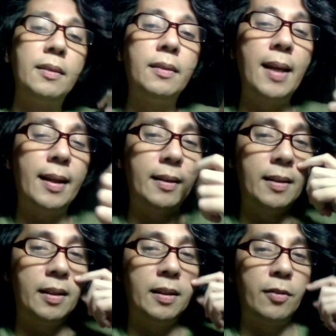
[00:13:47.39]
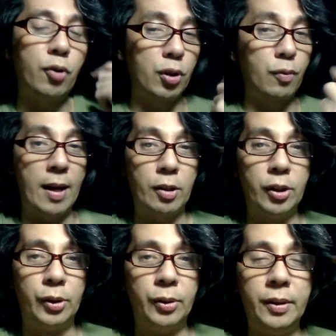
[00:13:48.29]
like uh, of course Grant
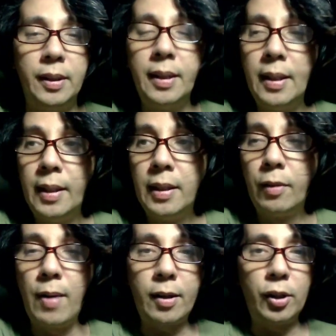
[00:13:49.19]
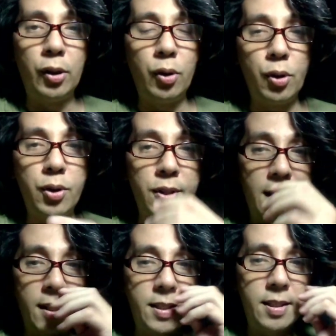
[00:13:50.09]
Cardone Grant Cardone also
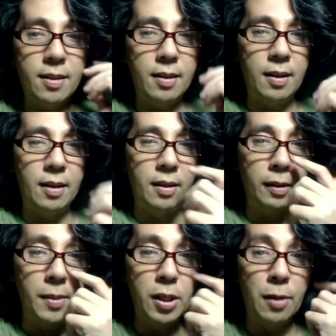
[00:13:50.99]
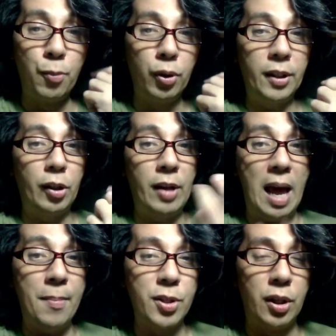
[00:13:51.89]
sells uh, The Millionaire Booklet on
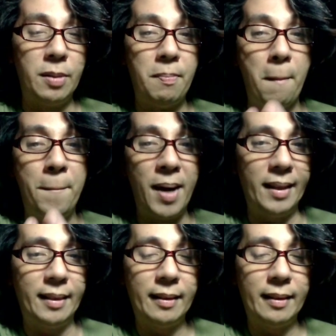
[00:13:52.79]
Amazon, but